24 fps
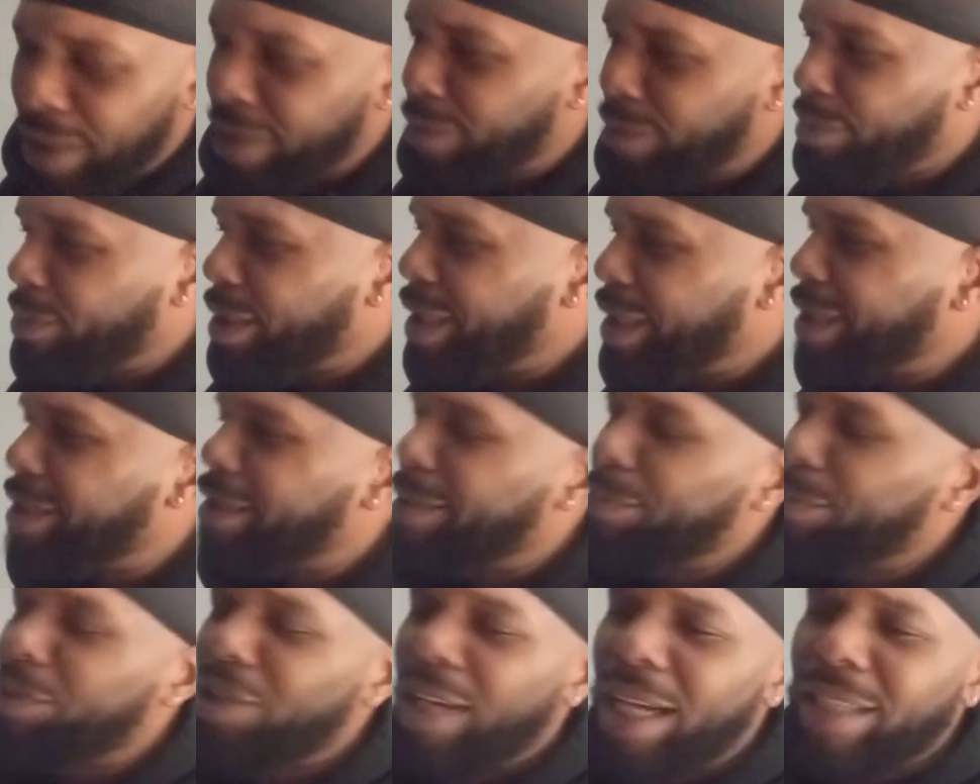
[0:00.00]
What else? What else
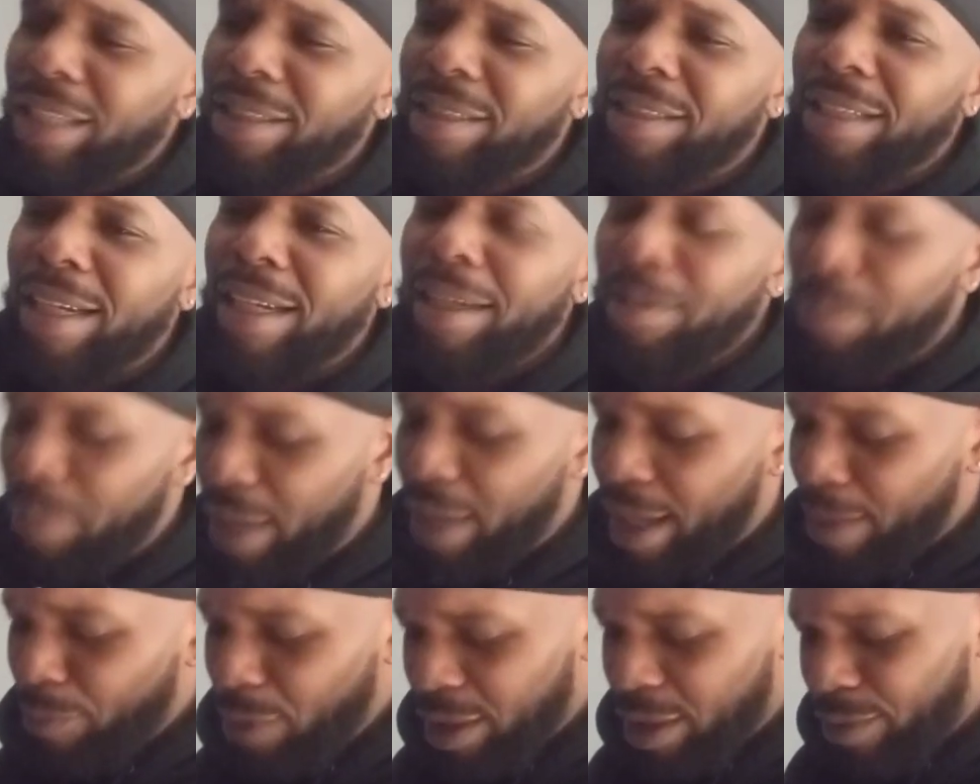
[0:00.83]
I'm trying to say,
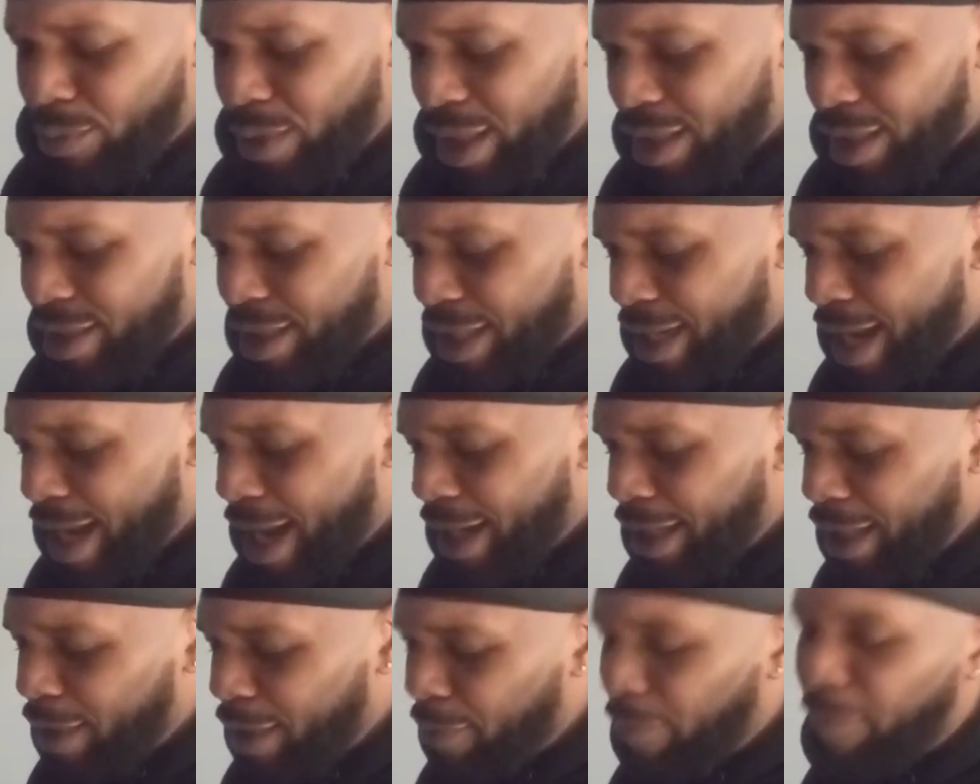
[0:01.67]
man? What What else I
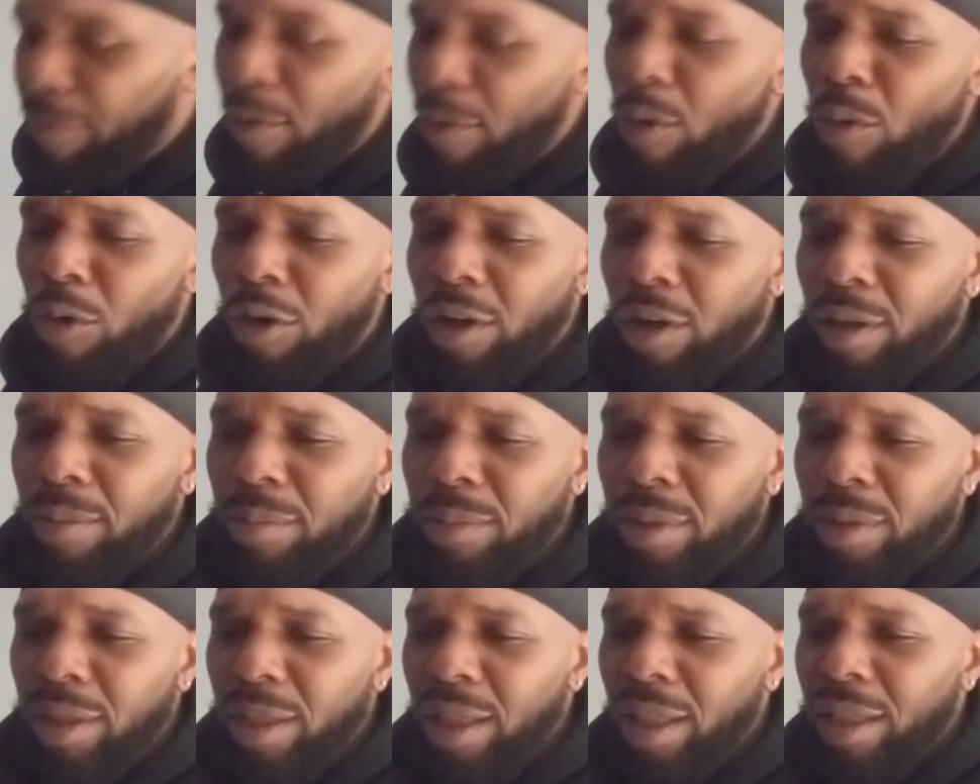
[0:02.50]
gotta inform
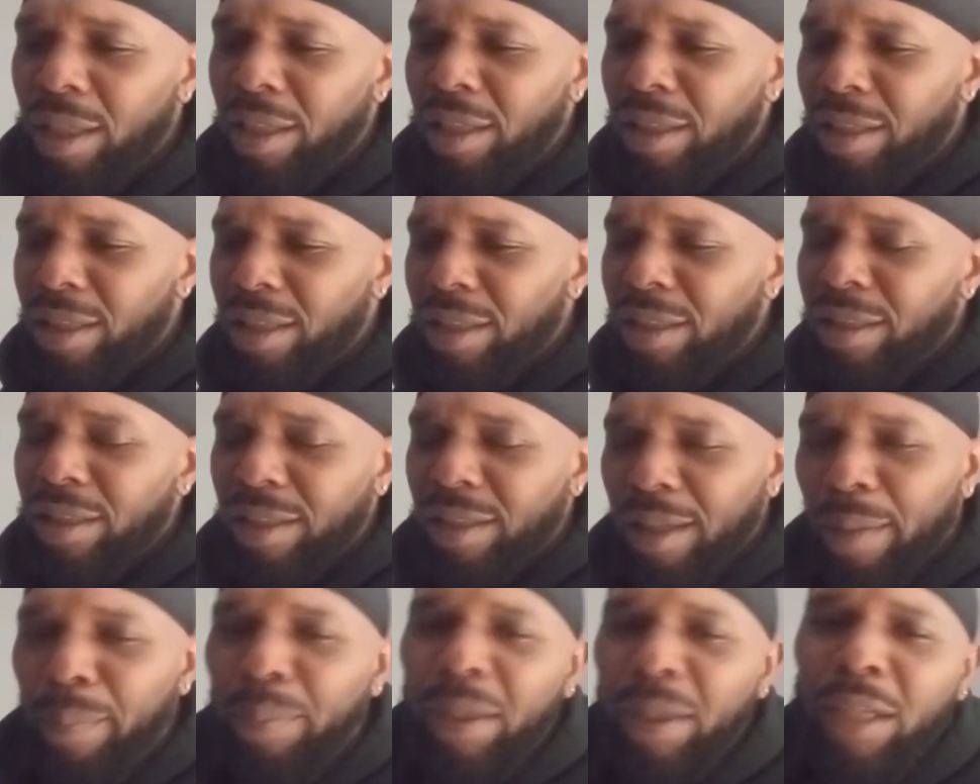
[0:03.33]

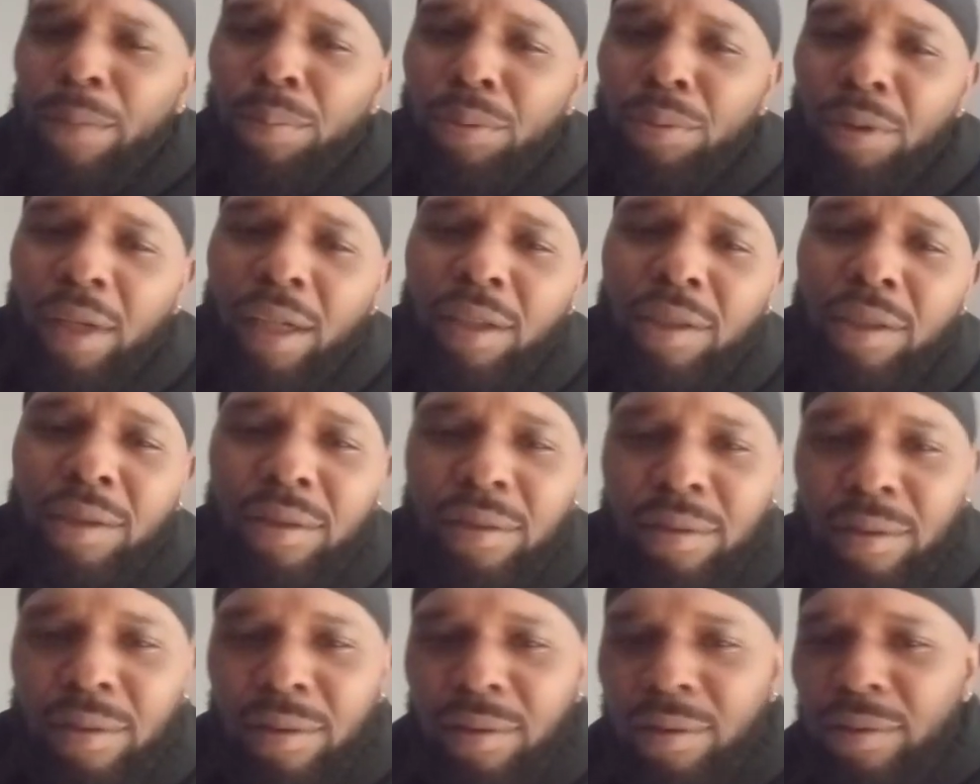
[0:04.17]
the people
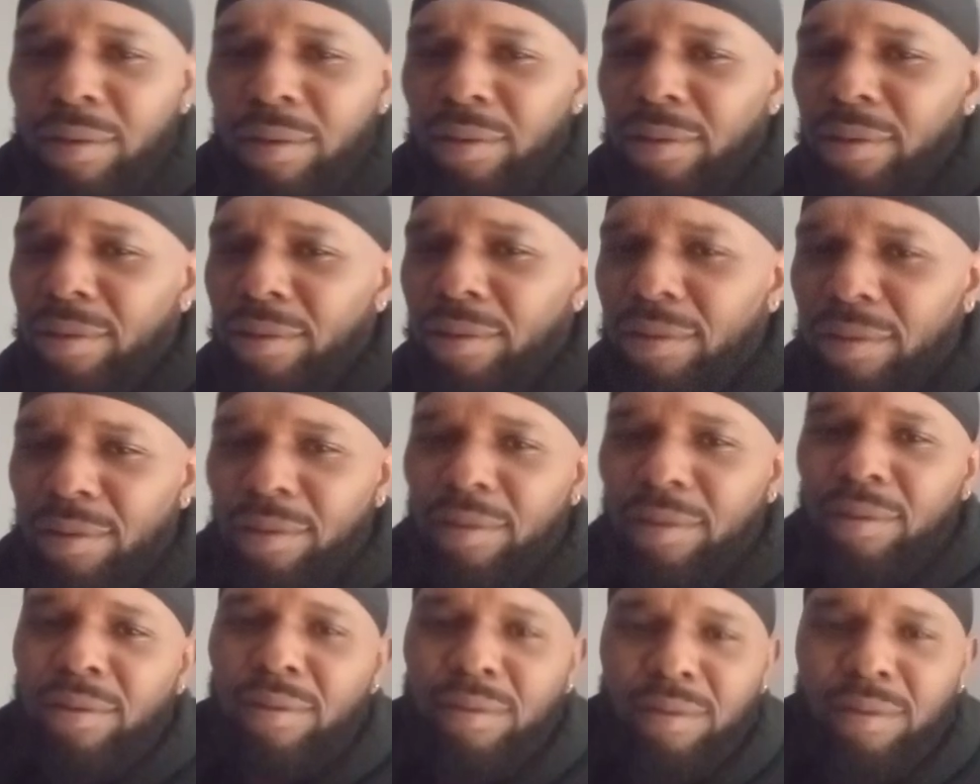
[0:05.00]
on?
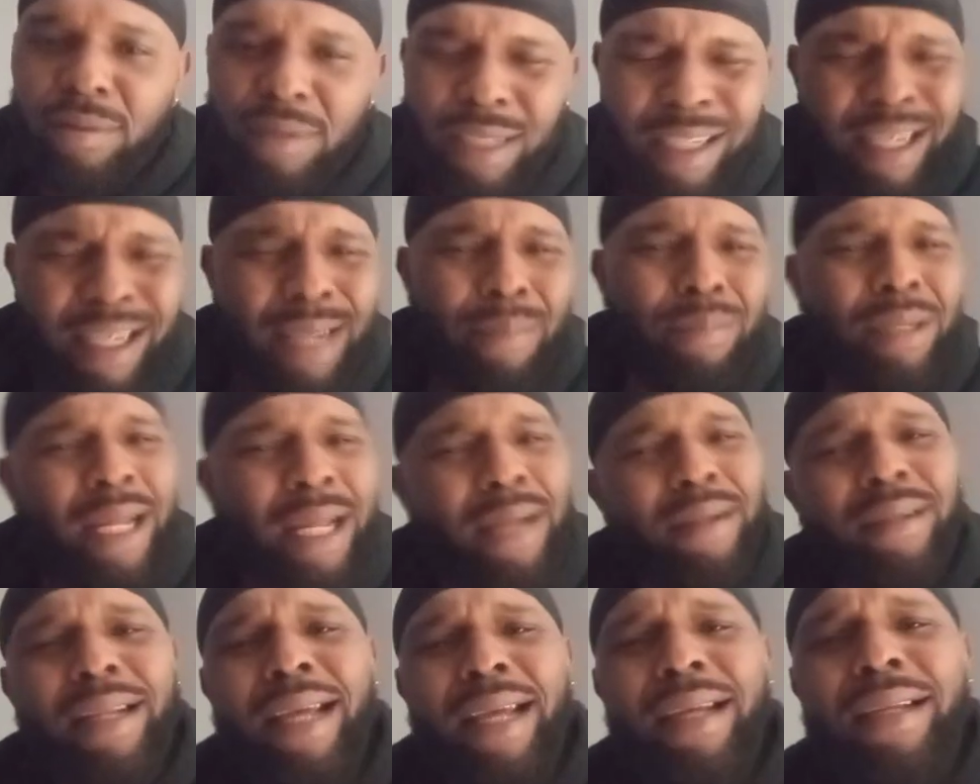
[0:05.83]
And they
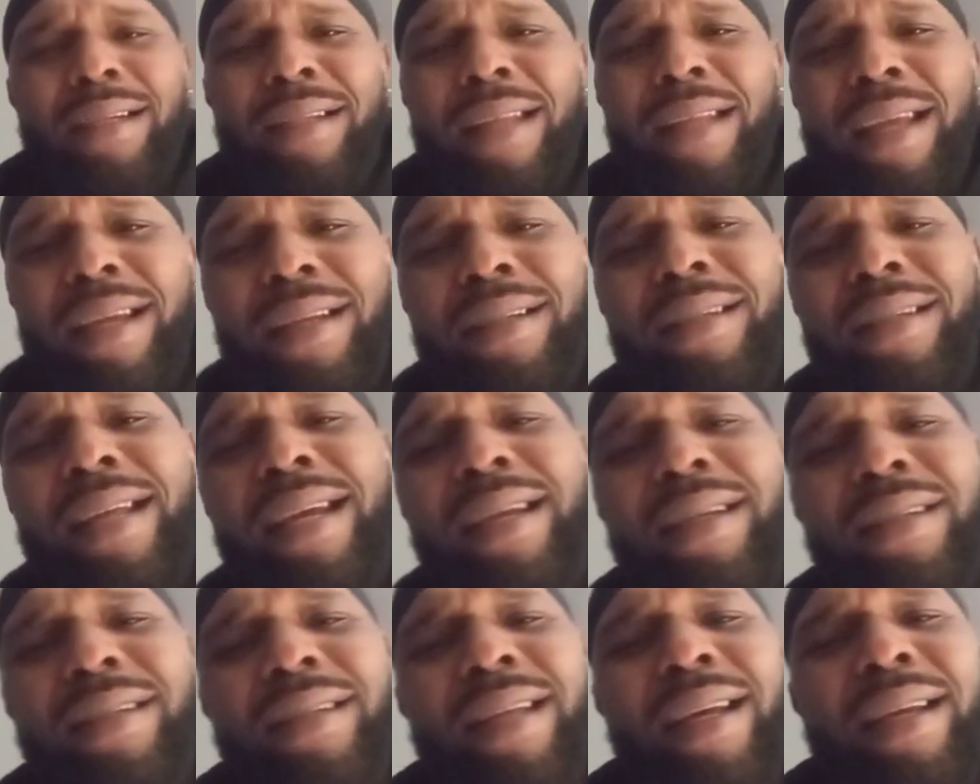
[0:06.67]
they they they
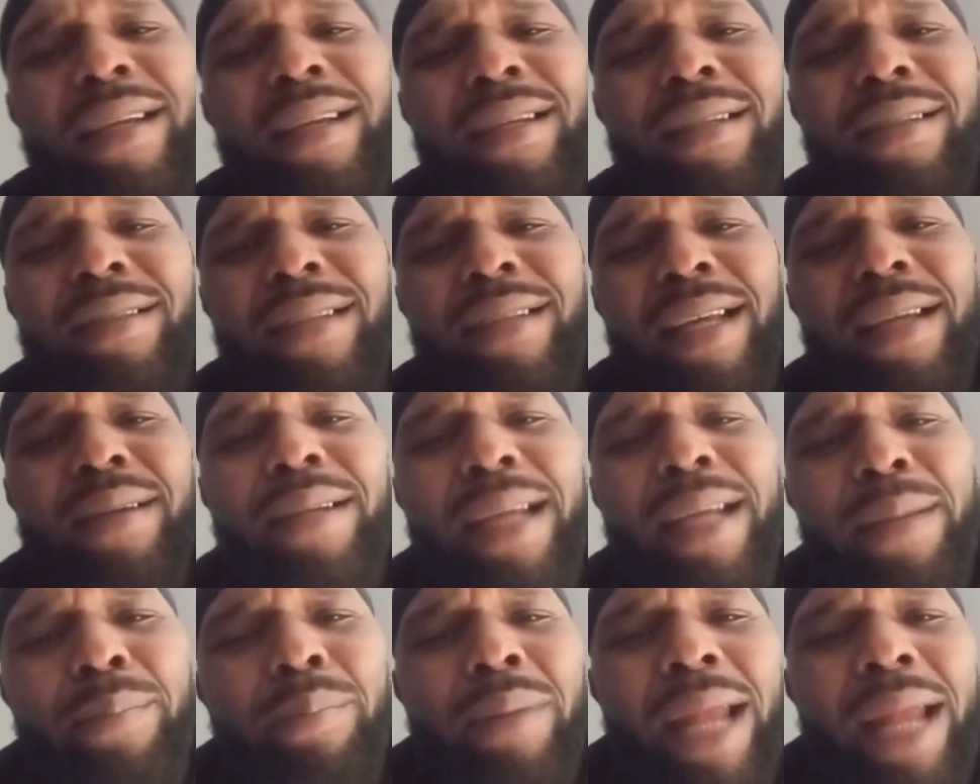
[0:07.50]
they they they
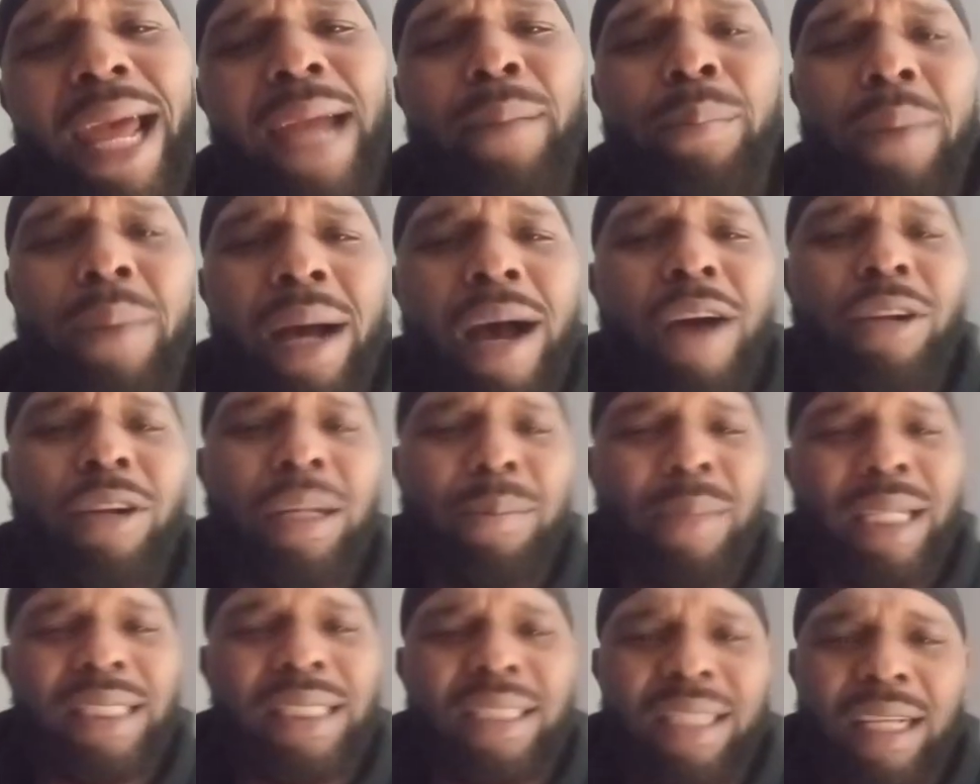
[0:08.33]
they
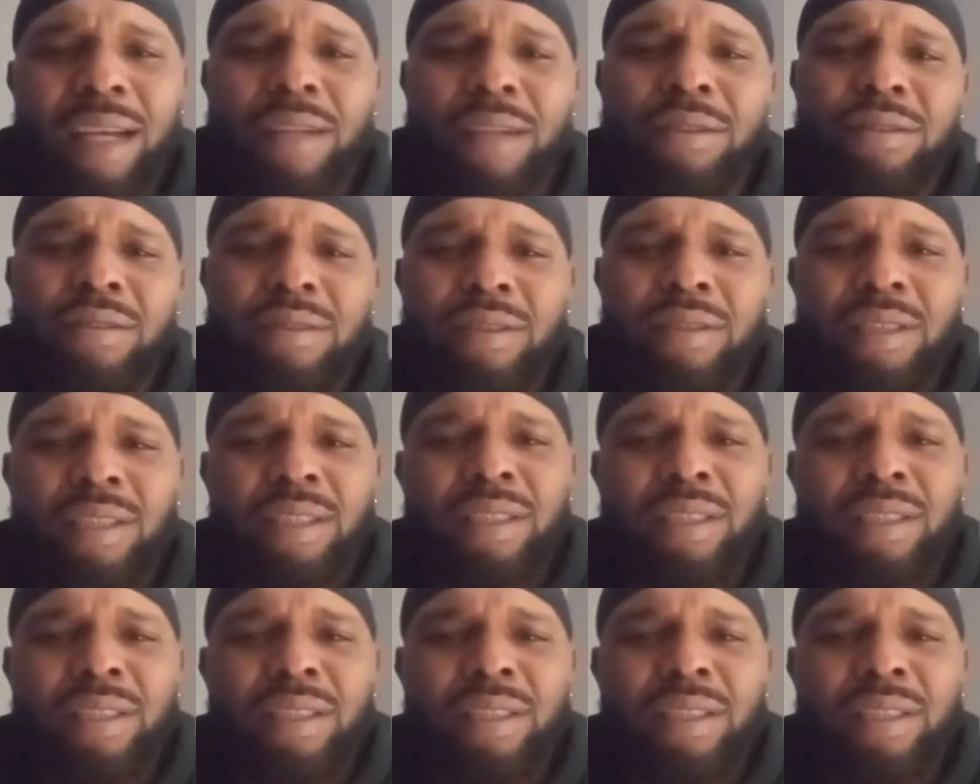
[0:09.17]
blackballing my channel.